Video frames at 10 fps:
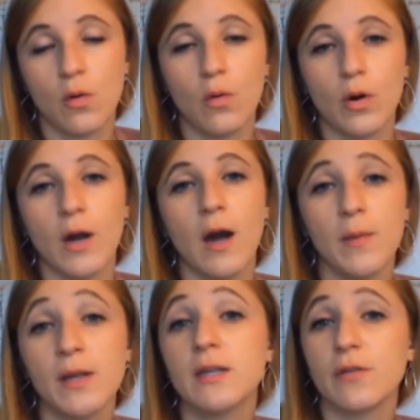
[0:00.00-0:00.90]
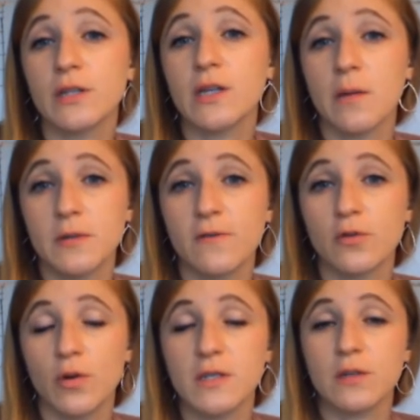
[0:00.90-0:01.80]
Or how many different types of
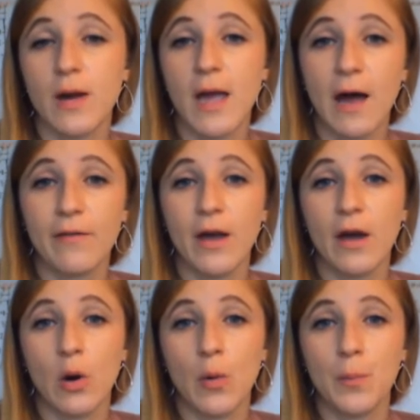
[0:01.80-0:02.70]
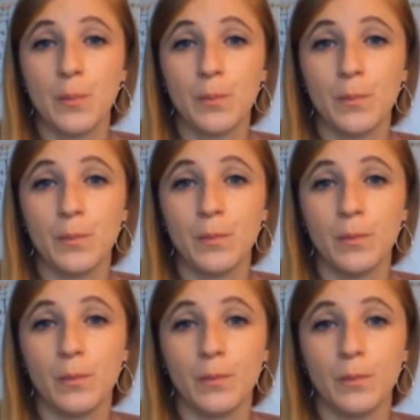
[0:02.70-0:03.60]
toys do I have at home?
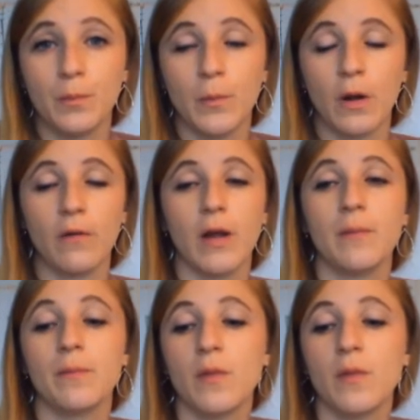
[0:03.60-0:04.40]
All right.